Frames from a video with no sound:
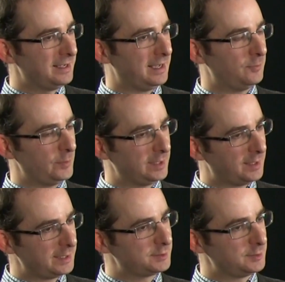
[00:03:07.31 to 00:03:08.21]
and we'd
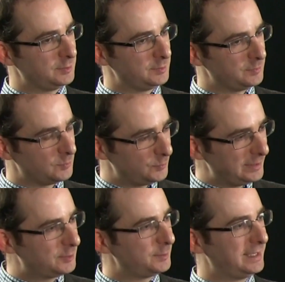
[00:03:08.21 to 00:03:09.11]
like to
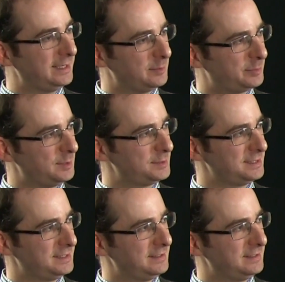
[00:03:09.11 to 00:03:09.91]
recreate the process